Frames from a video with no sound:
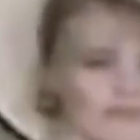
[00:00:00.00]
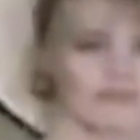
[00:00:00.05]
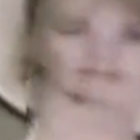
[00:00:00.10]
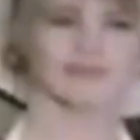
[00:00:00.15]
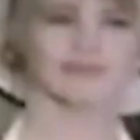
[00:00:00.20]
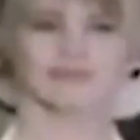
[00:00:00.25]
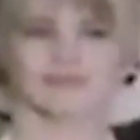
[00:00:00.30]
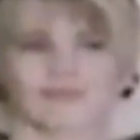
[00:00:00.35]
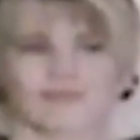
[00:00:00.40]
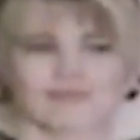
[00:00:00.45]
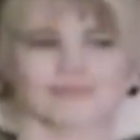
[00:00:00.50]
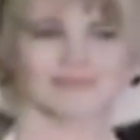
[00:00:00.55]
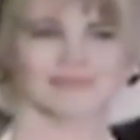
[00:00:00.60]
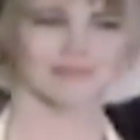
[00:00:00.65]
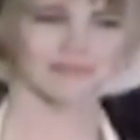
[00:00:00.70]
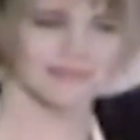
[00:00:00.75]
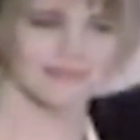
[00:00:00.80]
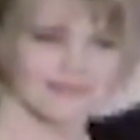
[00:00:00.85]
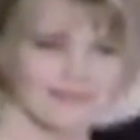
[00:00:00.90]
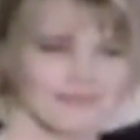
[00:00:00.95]
And
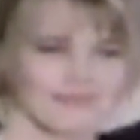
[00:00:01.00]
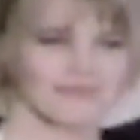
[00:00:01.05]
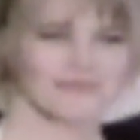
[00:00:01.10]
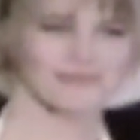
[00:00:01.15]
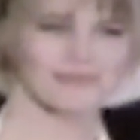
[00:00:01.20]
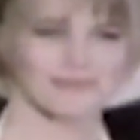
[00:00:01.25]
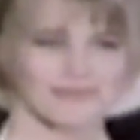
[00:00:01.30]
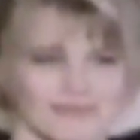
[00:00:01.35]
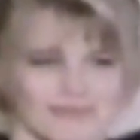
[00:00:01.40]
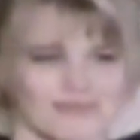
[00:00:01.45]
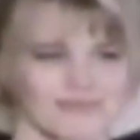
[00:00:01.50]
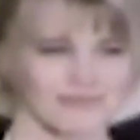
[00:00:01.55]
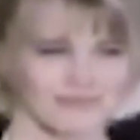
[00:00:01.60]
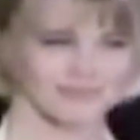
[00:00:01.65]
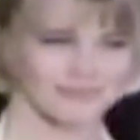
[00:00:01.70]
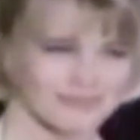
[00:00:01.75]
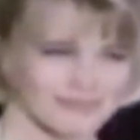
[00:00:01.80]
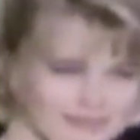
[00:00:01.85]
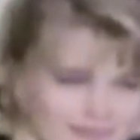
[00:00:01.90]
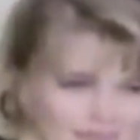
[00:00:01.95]
I feel like
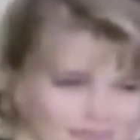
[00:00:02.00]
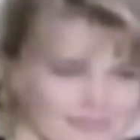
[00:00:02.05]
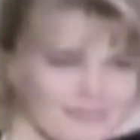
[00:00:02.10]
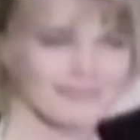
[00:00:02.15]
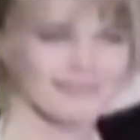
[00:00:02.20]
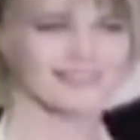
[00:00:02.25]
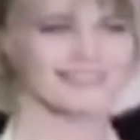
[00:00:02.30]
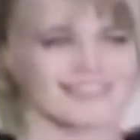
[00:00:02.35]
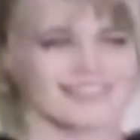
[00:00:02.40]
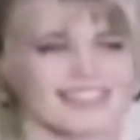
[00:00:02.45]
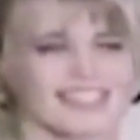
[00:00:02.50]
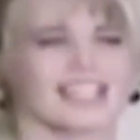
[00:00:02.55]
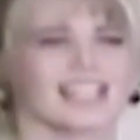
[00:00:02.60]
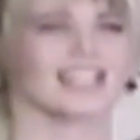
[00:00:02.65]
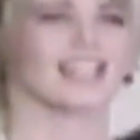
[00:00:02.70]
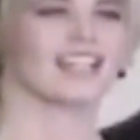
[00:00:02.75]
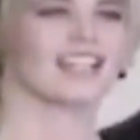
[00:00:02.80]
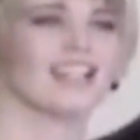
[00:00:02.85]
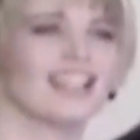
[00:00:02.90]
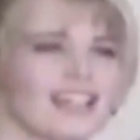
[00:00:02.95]
Karl stamping his
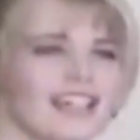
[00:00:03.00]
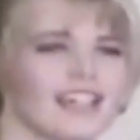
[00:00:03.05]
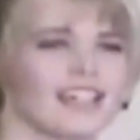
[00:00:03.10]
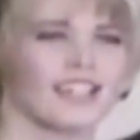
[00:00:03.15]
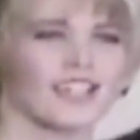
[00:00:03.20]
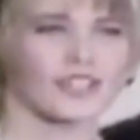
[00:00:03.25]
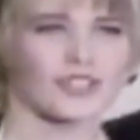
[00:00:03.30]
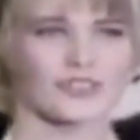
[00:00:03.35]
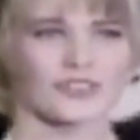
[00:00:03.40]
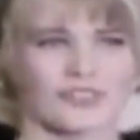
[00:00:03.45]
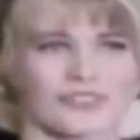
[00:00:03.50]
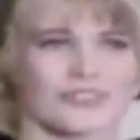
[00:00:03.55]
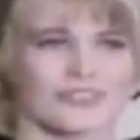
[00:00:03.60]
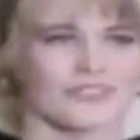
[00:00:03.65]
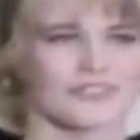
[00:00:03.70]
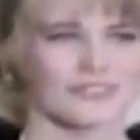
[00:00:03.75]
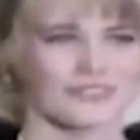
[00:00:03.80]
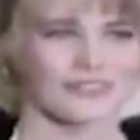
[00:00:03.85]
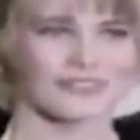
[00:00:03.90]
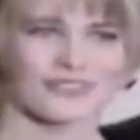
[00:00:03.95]
ownership on her,
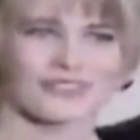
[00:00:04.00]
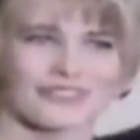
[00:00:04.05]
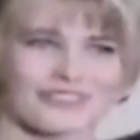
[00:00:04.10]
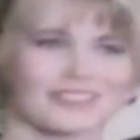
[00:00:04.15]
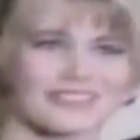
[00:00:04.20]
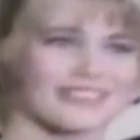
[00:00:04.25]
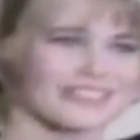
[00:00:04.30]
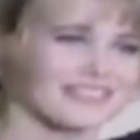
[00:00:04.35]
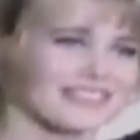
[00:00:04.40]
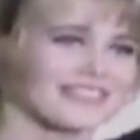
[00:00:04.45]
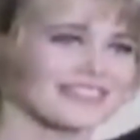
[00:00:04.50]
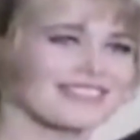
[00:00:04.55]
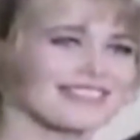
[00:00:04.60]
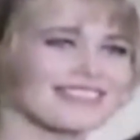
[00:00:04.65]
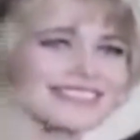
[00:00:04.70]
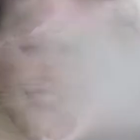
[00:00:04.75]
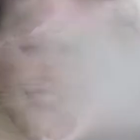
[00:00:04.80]
stamping Chanel's ownership on